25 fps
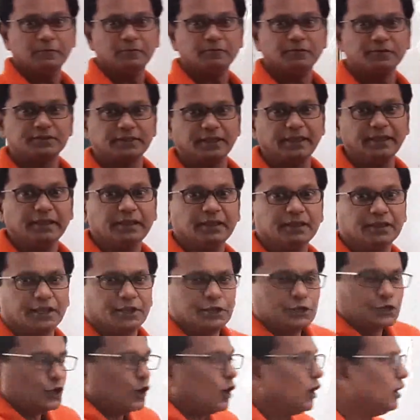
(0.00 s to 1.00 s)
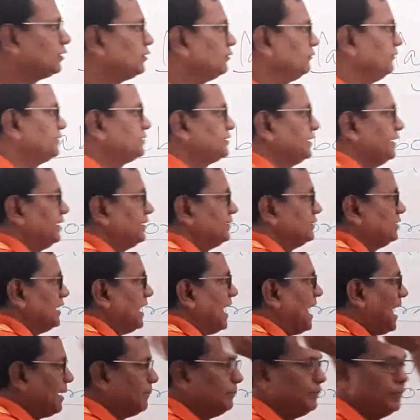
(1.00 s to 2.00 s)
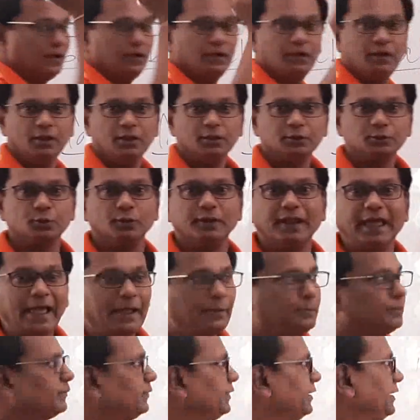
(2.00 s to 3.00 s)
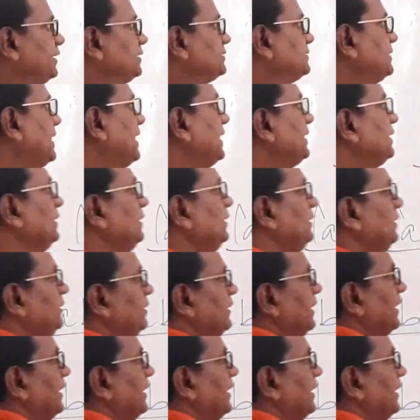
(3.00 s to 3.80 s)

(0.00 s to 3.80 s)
You see, in short, we say lab. So lab is an